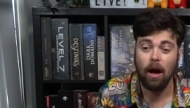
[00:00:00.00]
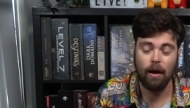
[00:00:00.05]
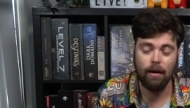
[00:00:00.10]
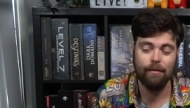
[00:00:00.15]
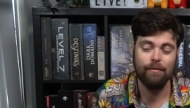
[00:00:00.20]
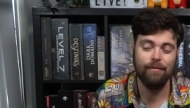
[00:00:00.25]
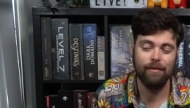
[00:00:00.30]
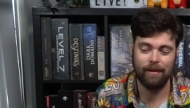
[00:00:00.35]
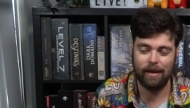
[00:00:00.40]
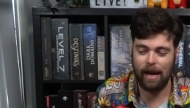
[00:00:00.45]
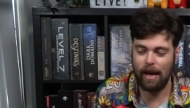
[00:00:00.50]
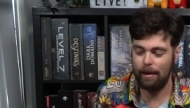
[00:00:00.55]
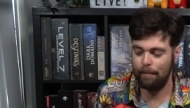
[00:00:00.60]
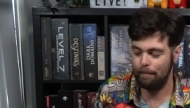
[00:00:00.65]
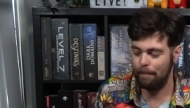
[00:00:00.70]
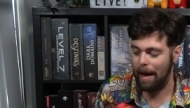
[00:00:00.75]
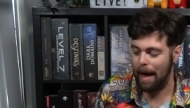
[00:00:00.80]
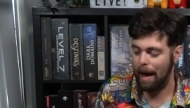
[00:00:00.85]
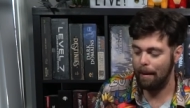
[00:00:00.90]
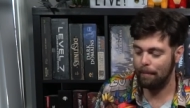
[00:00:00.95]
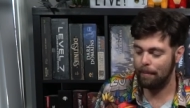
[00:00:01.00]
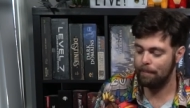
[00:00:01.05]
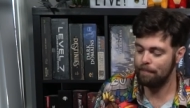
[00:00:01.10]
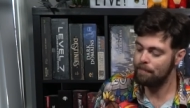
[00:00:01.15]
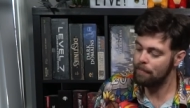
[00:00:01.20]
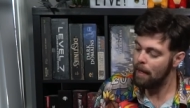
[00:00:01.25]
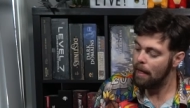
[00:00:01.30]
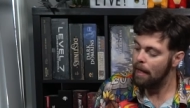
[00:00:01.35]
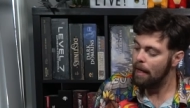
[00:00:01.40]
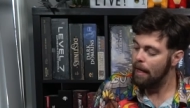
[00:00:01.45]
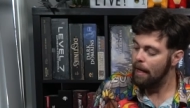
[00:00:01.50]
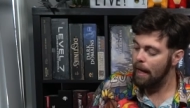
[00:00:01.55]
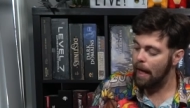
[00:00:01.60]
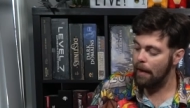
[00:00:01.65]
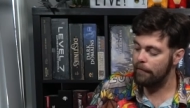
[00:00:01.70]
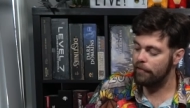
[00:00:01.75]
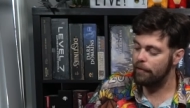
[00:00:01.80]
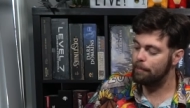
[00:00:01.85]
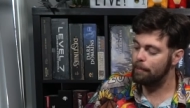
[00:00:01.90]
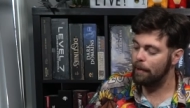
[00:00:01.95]
of the game map.
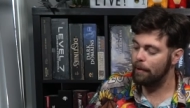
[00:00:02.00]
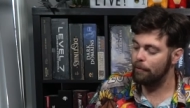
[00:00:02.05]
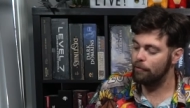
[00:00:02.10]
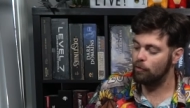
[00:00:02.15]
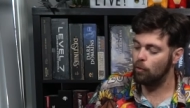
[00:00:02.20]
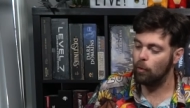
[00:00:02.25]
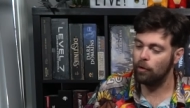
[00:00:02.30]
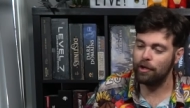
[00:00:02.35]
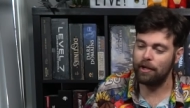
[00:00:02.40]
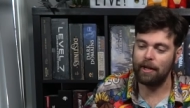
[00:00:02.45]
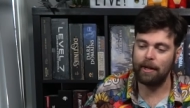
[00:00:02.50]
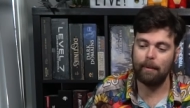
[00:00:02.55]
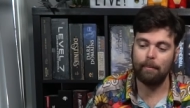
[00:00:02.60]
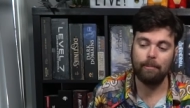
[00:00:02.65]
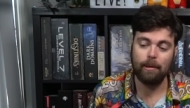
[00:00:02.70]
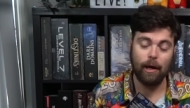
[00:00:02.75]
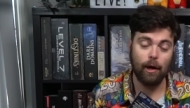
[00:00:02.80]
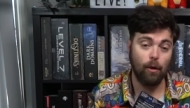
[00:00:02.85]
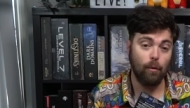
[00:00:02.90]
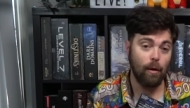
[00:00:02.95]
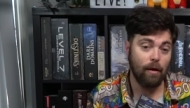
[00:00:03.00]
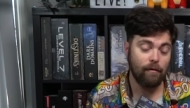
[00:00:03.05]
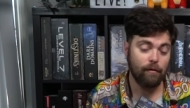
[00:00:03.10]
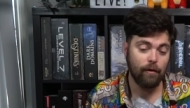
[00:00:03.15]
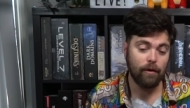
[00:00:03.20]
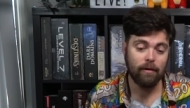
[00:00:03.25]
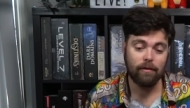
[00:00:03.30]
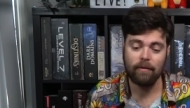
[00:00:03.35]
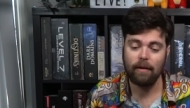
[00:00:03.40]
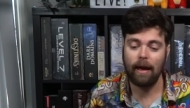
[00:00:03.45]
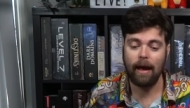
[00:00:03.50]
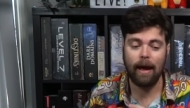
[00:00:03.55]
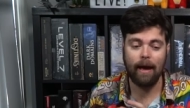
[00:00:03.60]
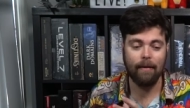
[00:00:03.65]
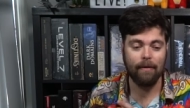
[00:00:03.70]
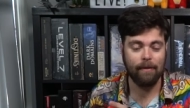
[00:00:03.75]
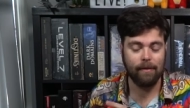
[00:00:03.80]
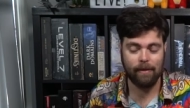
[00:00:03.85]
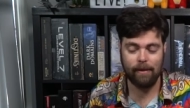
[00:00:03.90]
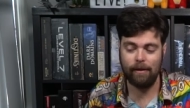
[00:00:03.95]
Every player is going to get a player reference
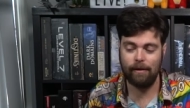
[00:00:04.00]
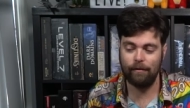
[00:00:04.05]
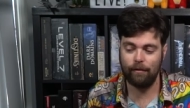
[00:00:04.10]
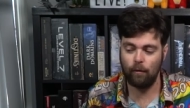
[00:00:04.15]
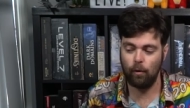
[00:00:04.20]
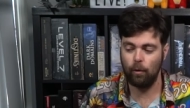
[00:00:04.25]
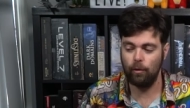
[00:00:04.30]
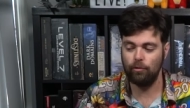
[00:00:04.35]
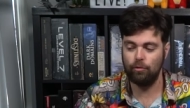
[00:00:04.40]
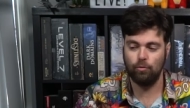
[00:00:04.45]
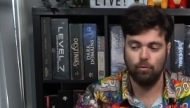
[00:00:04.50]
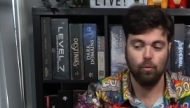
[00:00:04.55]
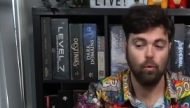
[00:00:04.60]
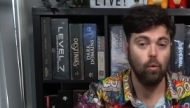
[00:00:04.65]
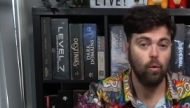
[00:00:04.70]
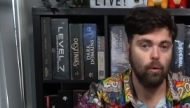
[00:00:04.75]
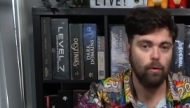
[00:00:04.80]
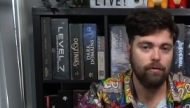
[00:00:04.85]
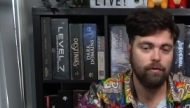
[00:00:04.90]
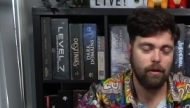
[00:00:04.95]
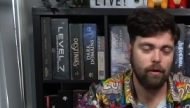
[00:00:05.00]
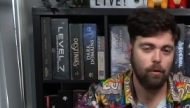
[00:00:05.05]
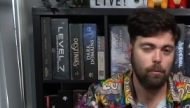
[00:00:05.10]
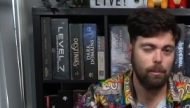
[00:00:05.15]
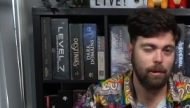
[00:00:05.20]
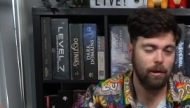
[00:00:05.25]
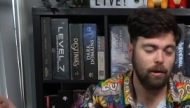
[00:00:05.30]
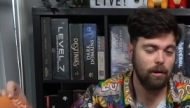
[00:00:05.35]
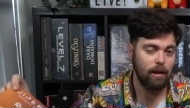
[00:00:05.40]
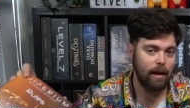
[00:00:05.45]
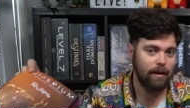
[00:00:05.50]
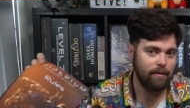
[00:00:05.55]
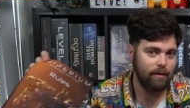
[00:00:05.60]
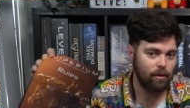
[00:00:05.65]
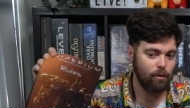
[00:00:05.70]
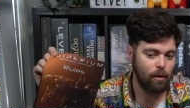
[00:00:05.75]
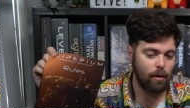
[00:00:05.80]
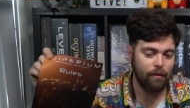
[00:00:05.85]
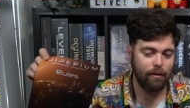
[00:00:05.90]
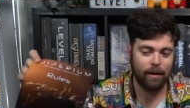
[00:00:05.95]
and the, of course, rules that you'll be utilizing
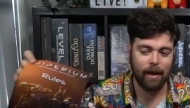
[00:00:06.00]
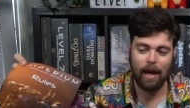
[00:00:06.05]
throughout the